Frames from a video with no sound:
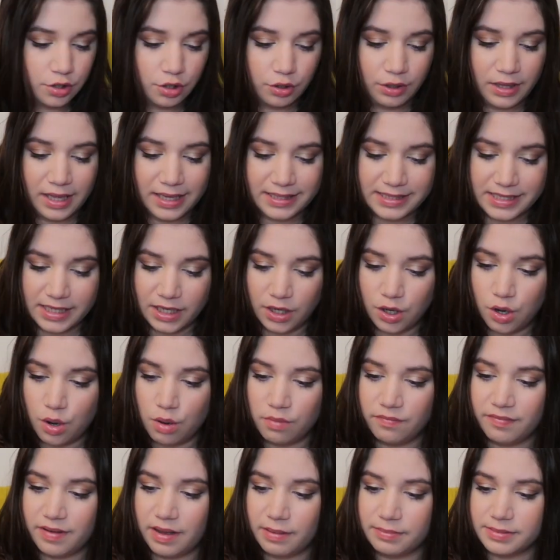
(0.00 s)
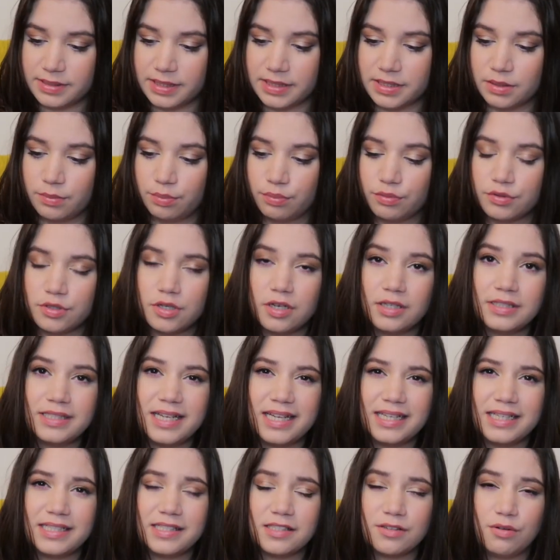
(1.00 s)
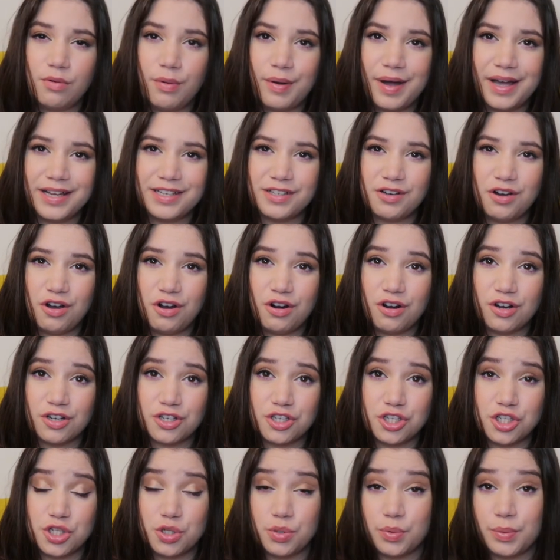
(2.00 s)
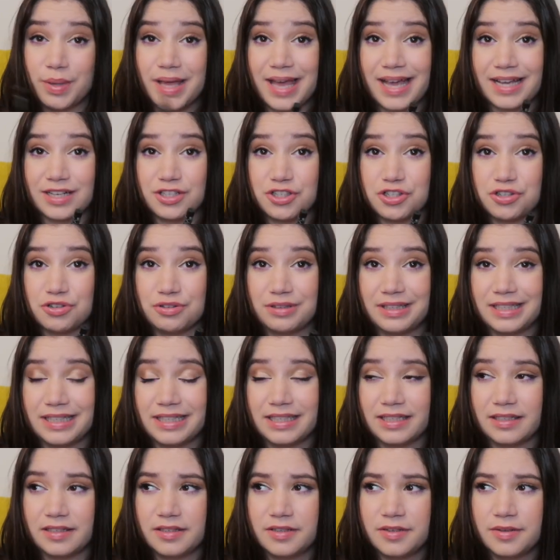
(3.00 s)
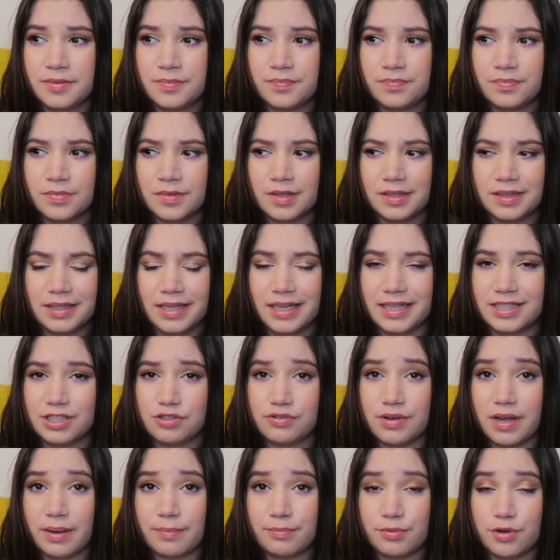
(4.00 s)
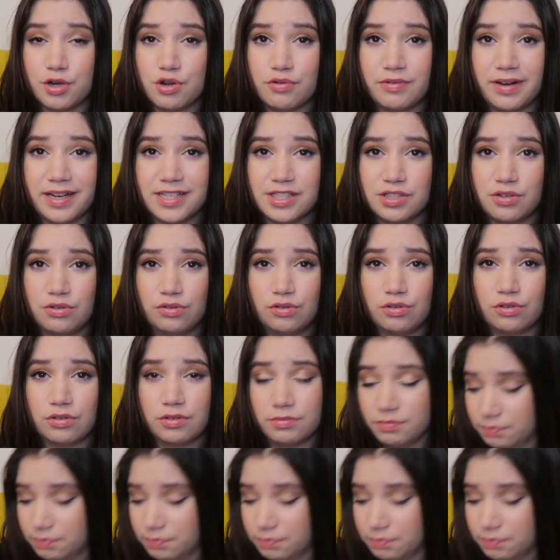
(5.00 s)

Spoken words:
collecting cobwebs, is a product that is quite hard to actually like track progress on, or